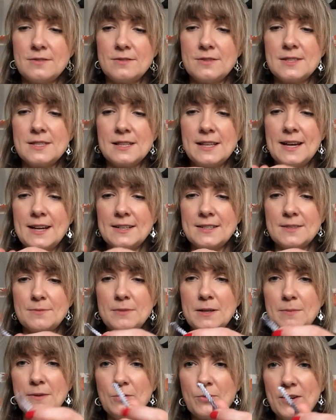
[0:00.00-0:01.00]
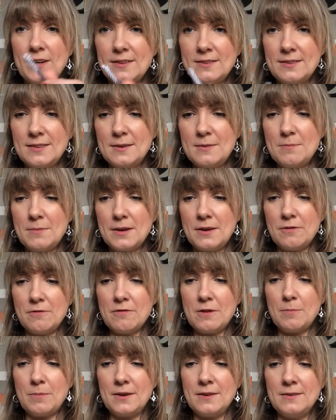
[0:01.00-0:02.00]
select maybe quite a thin bit of
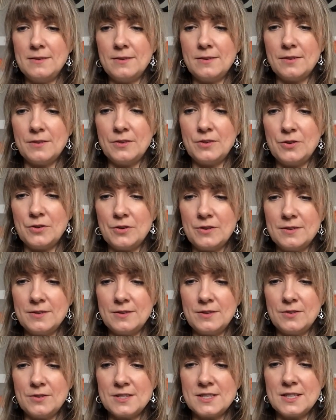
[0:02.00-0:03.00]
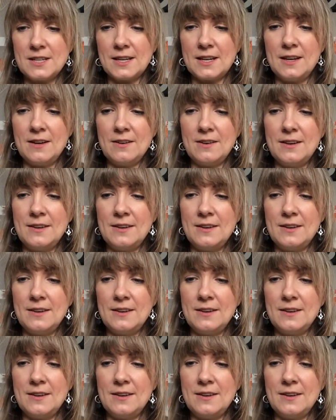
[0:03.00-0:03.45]
ribbon on your stick here,